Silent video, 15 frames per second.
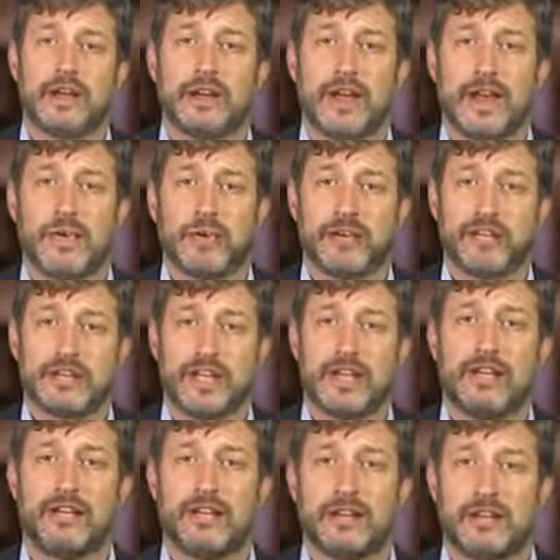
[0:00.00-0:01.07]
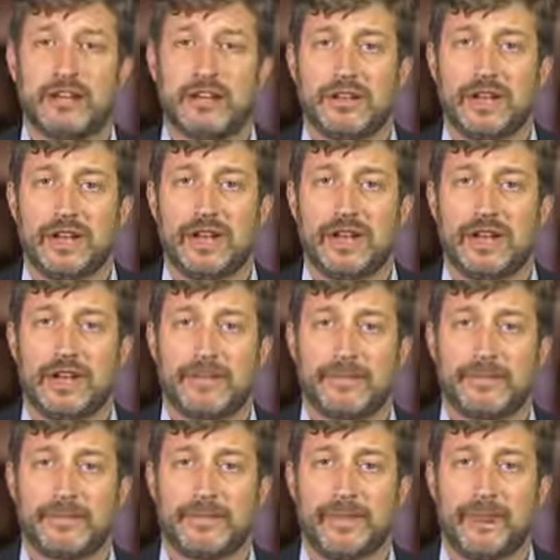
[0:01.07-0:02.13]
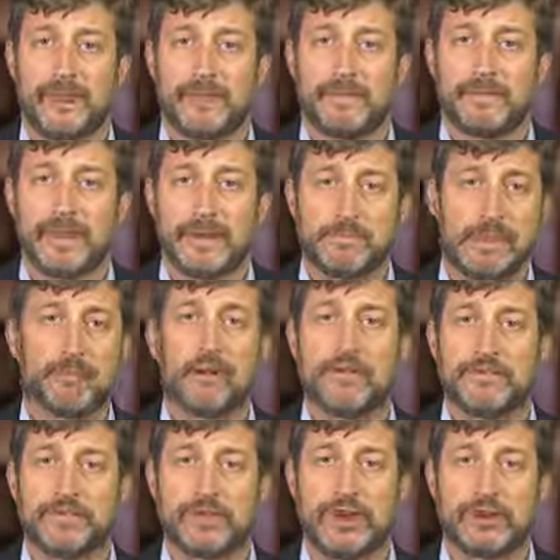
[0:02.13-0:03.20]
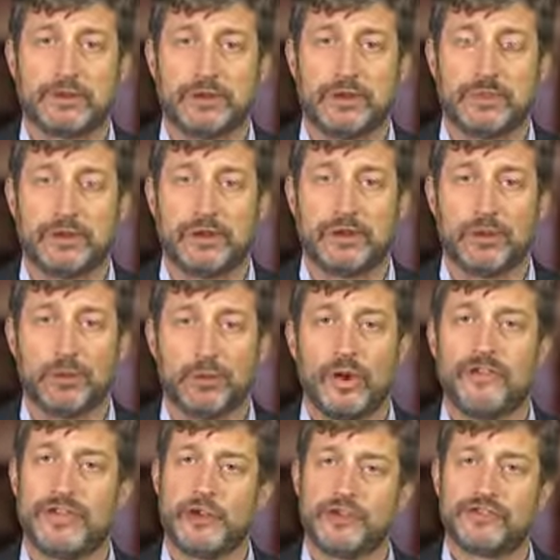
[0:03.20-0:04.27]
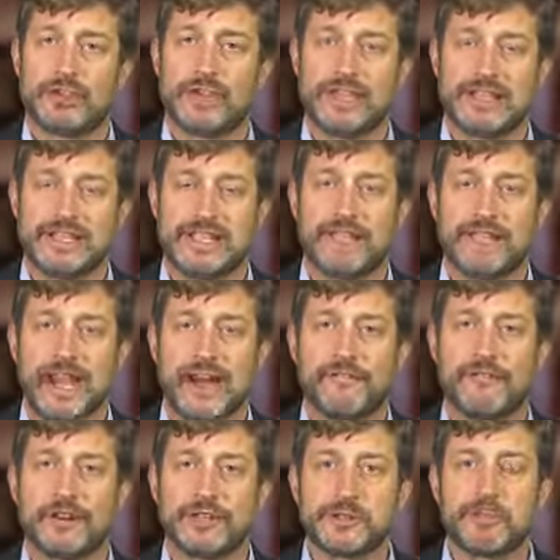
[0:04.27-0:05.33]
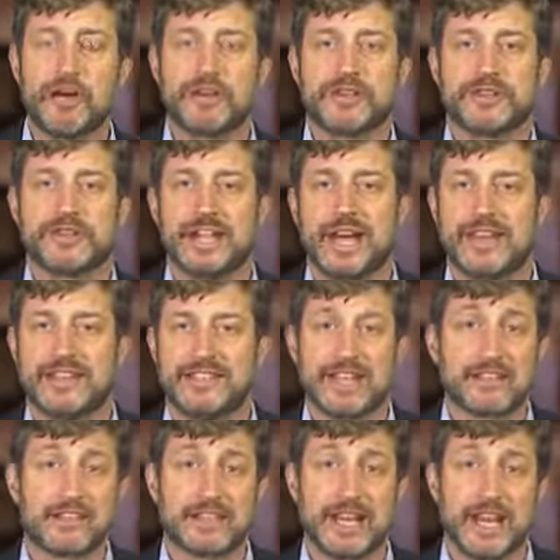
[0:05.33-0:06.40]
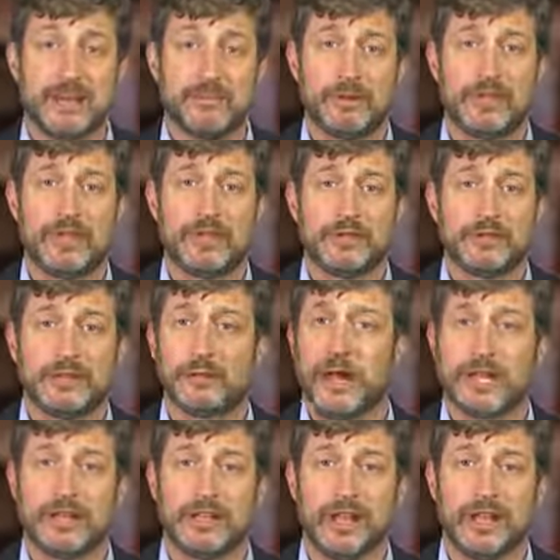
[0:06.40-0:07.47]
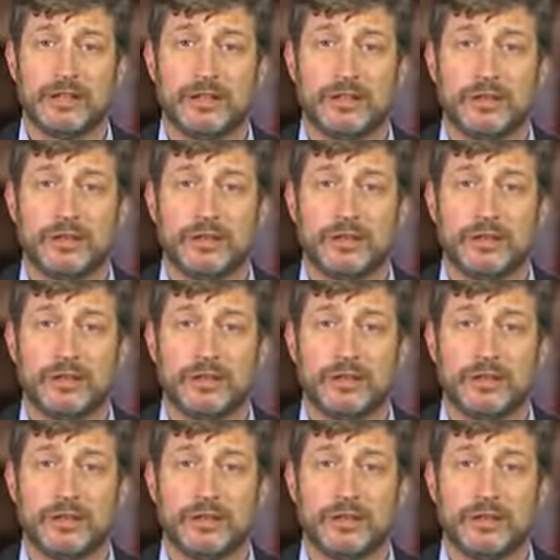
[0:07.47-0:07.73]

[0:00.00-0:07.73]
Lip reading: and we've seen that people have sought treatment, we've usually seen efforts by societies at the time to regulate